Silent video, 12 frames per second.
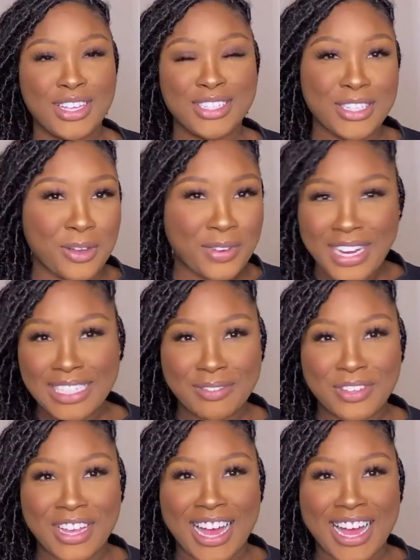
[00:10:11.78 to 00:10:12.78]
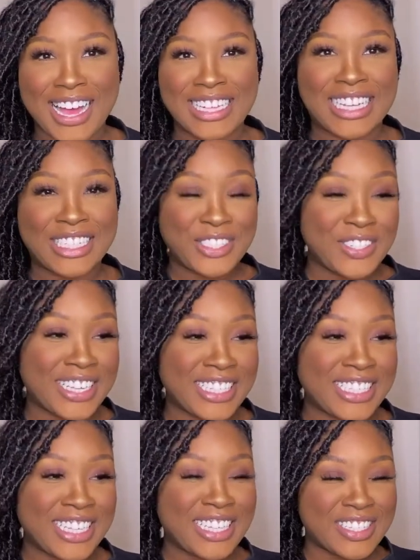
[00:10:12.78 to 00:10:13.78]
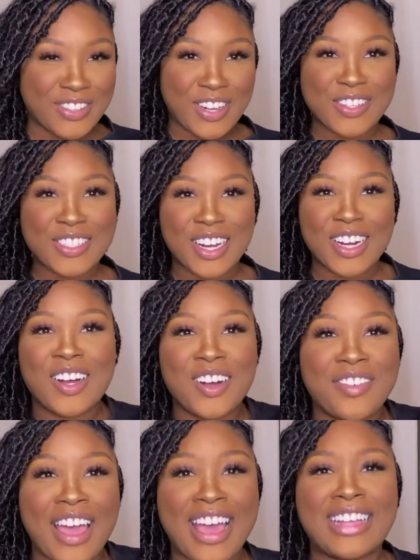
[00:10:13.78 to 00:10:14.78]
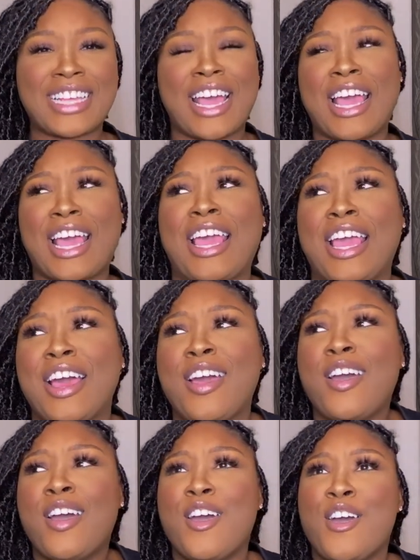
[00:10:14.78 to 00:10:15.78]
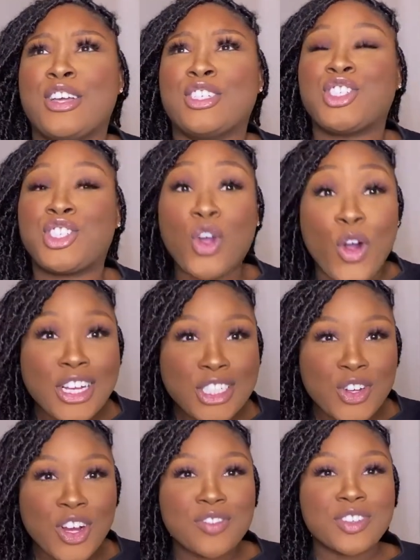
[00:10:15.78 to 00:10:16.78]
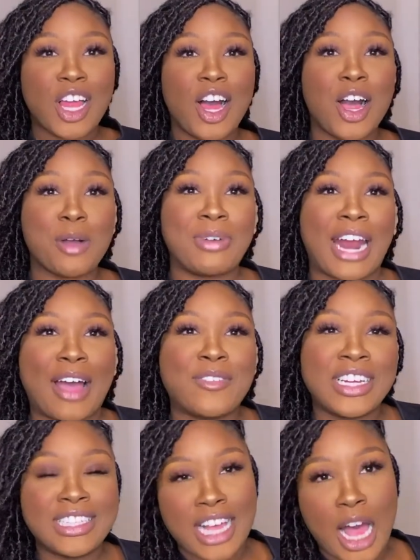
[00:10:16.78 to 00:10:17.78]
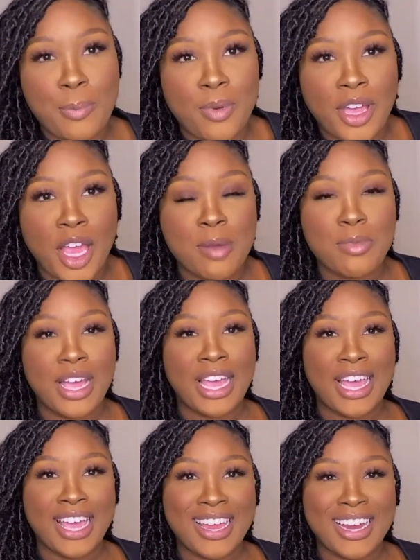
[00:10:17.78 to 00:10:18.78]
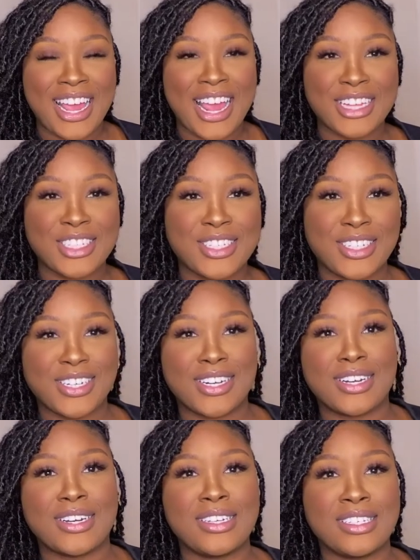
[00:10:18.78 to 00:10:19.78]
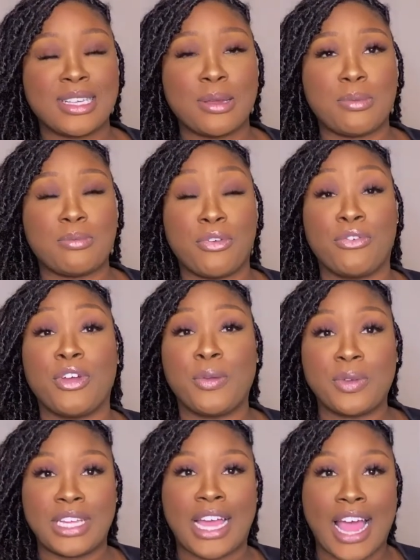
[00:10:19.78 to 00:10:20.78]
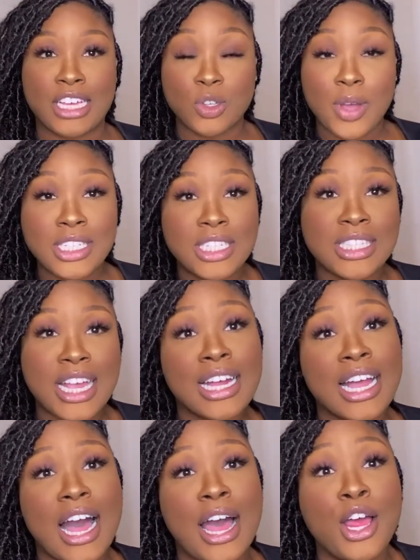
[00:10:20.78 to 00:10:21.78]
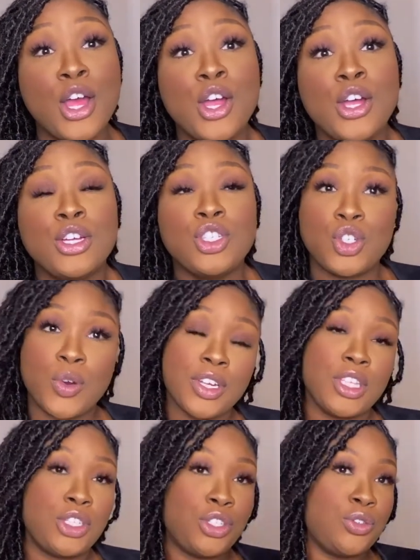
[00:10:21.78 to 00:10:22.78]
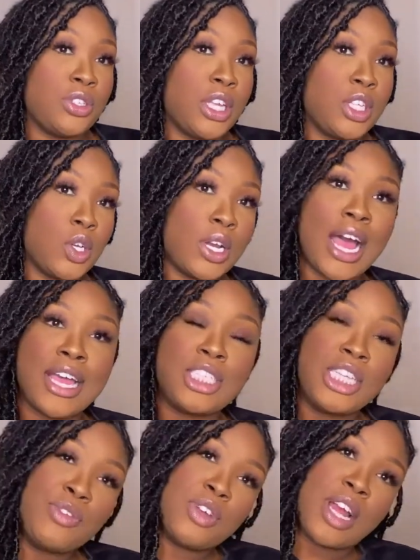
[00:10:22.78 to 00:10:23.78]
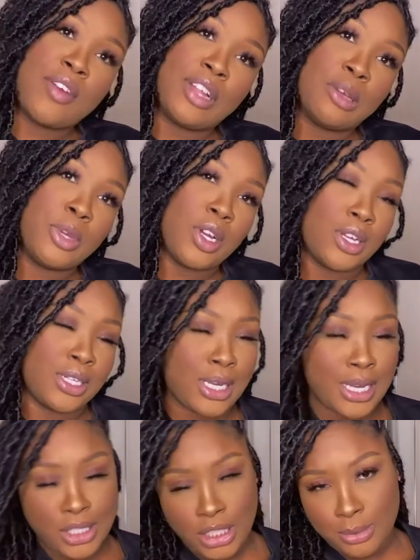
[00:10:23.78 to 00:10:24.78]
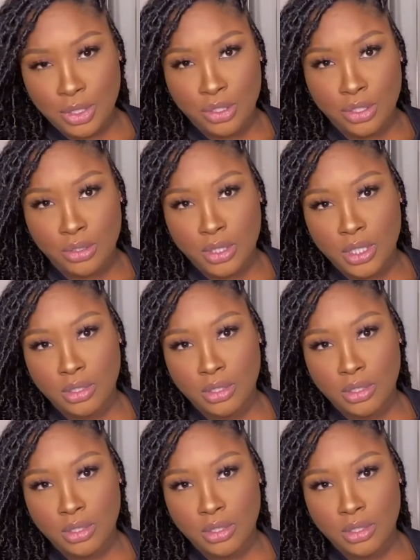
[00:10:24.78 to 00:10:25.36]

So what is up, you guys? As you can see, this video started off as a short vlog, but I wanted to hop on camera and answer some frequently asked questions I got during this juice cleanse on IG. If you're not following me on IG, what you doing?